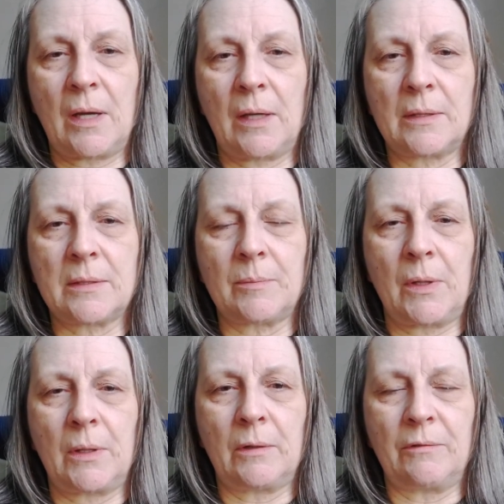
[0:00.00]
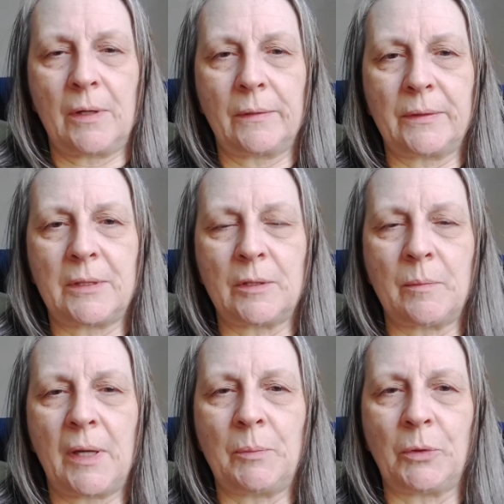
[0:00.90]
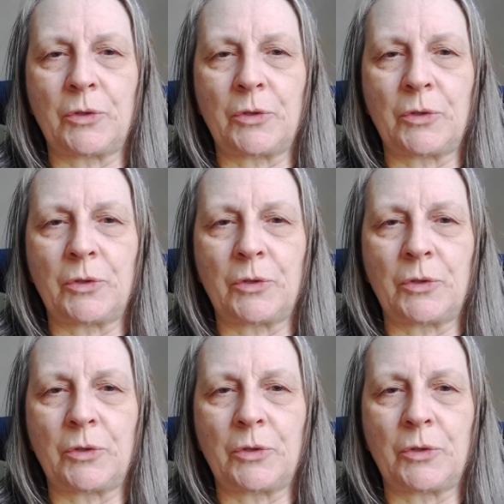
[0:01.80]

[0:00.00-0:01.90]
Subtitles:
I had some volunteer maple